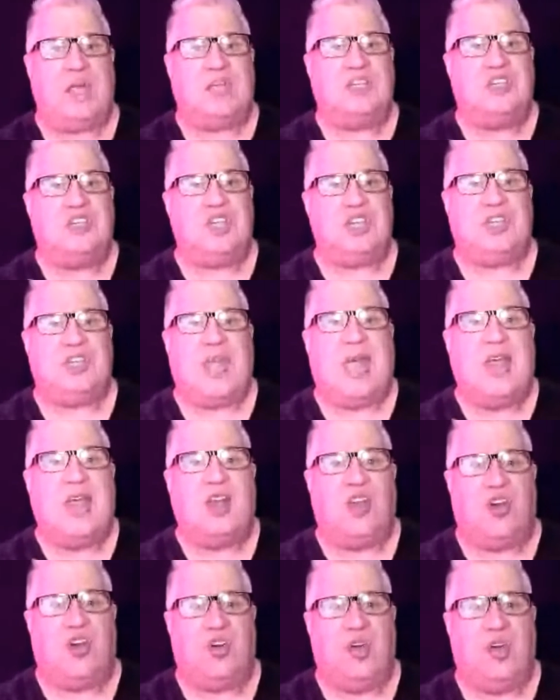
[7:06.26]
is just a
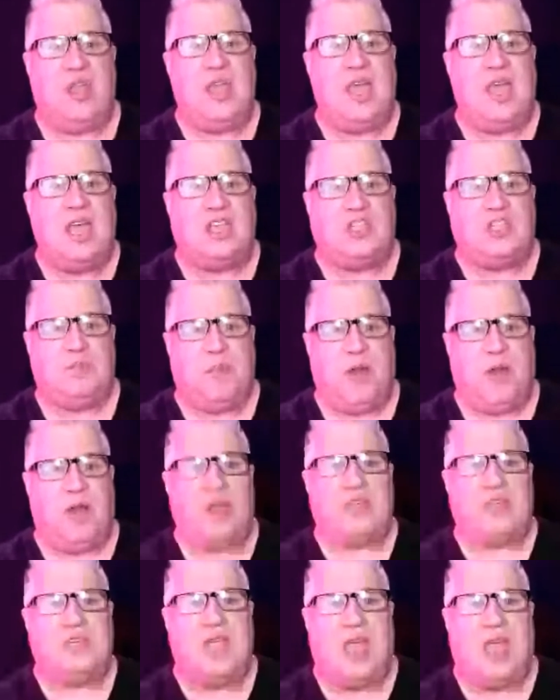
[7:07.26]
learning
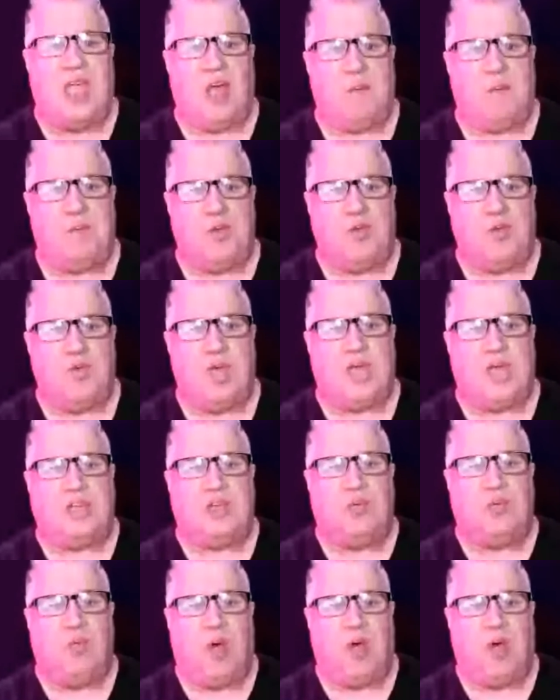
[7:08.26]
experience to help you get
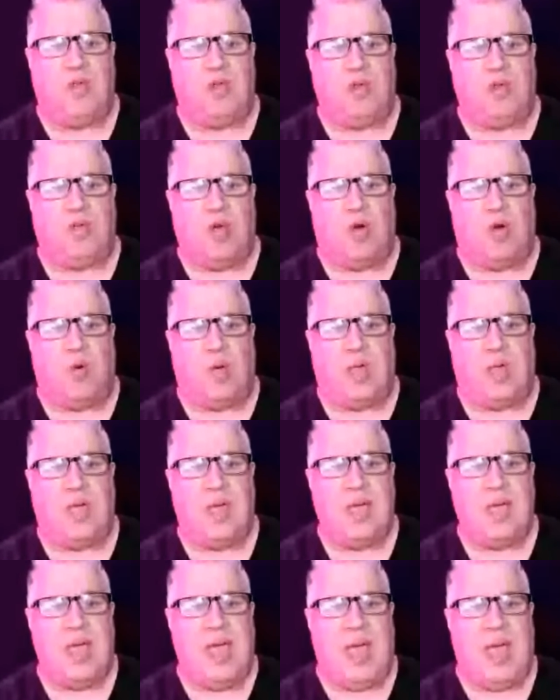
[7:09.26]
to where you're going,
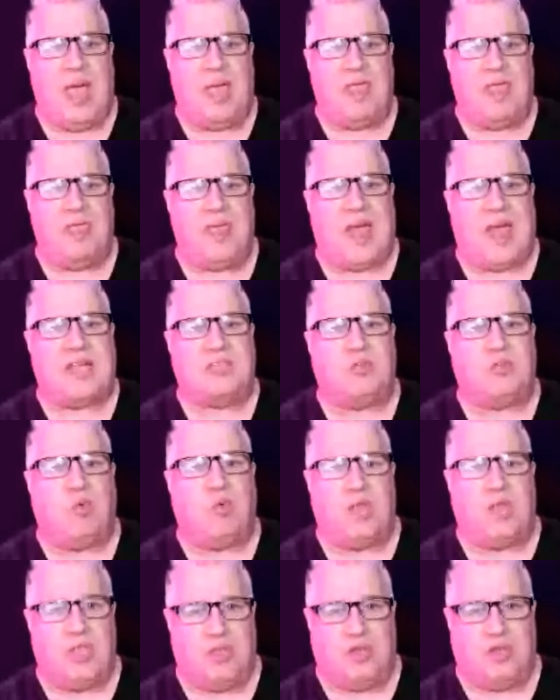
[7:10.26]
and that's
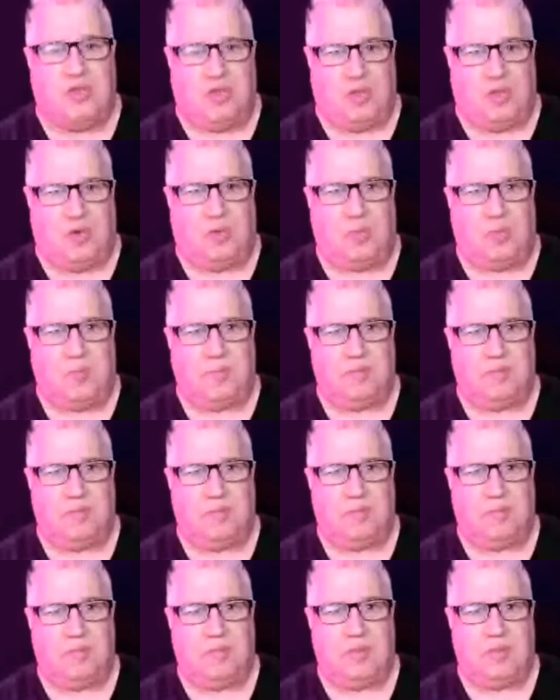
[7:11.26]
what you do.
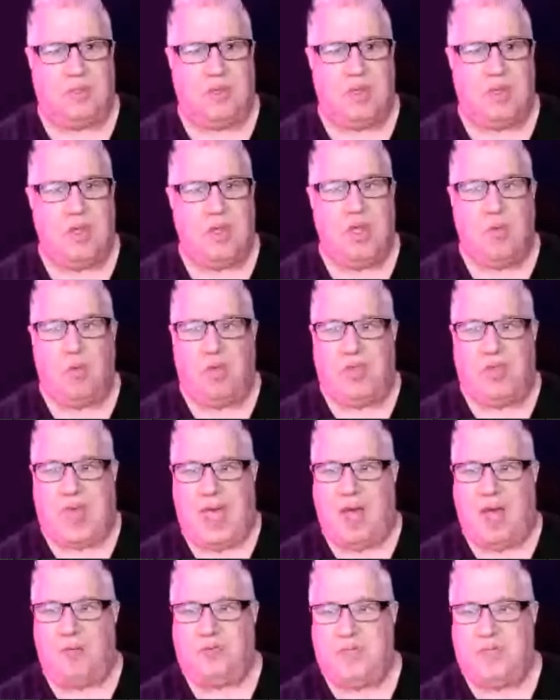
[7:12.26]

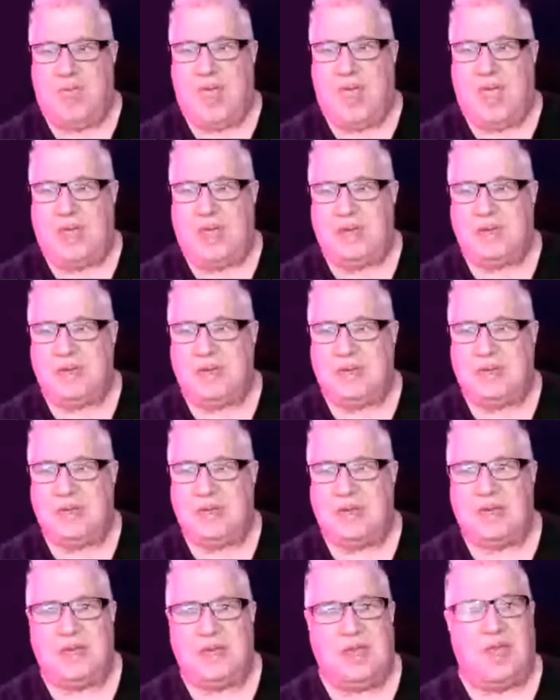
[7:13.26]
Without that,
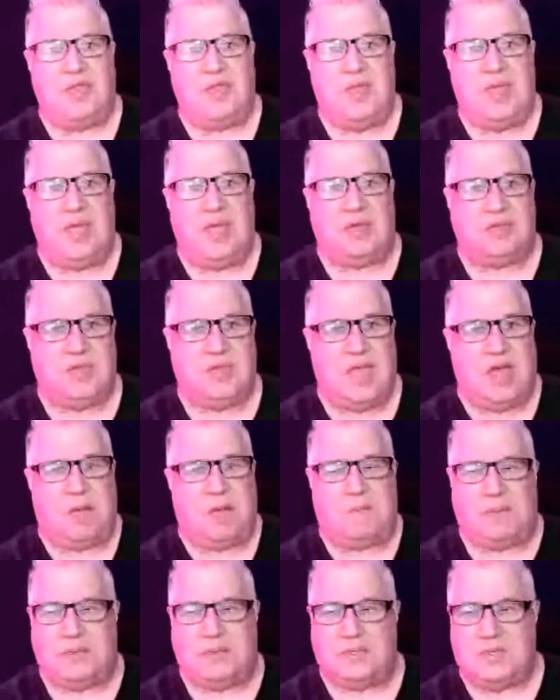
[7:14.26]
nothing else
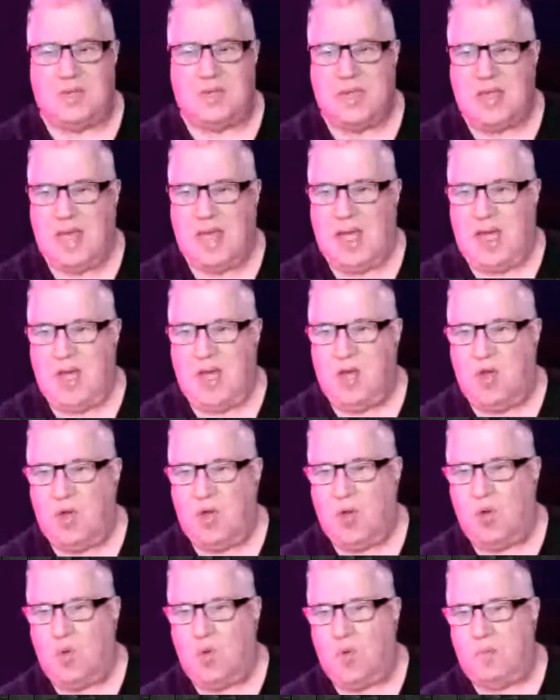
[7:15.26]
happens. I
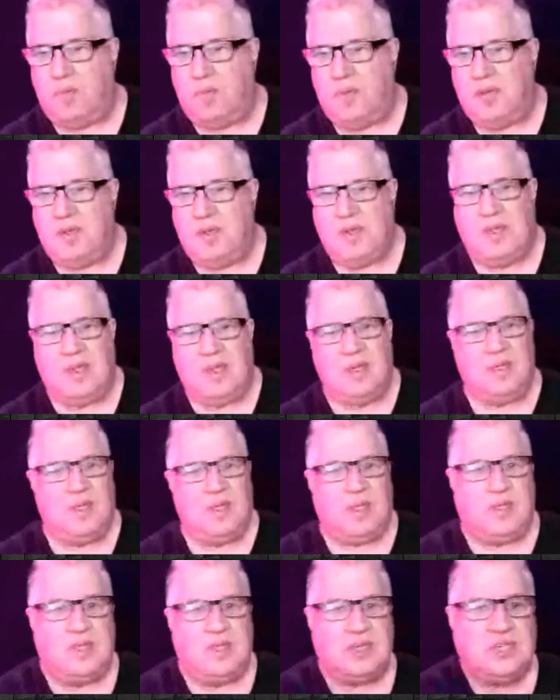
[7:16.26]
hope
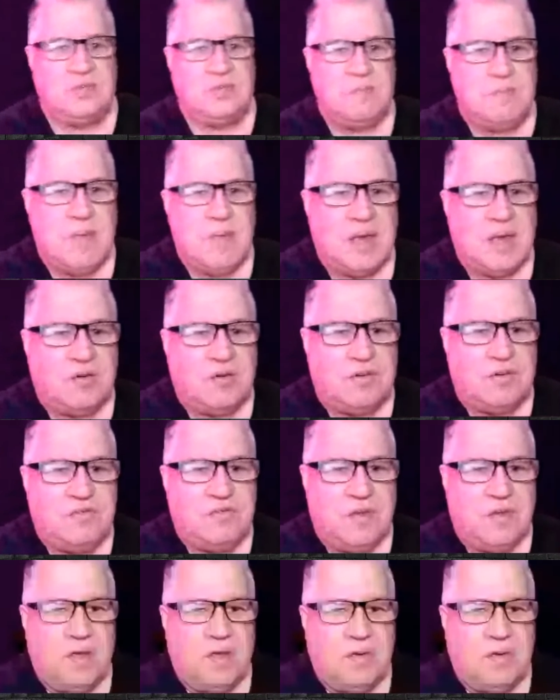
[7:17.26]
that this
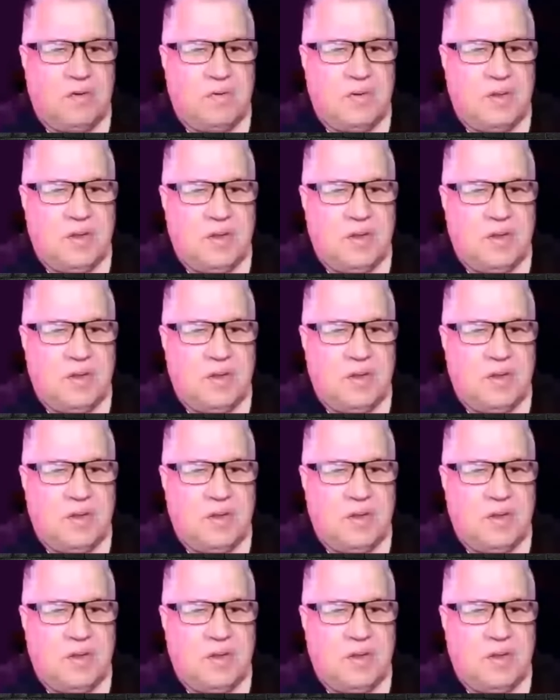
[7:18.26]
microphone,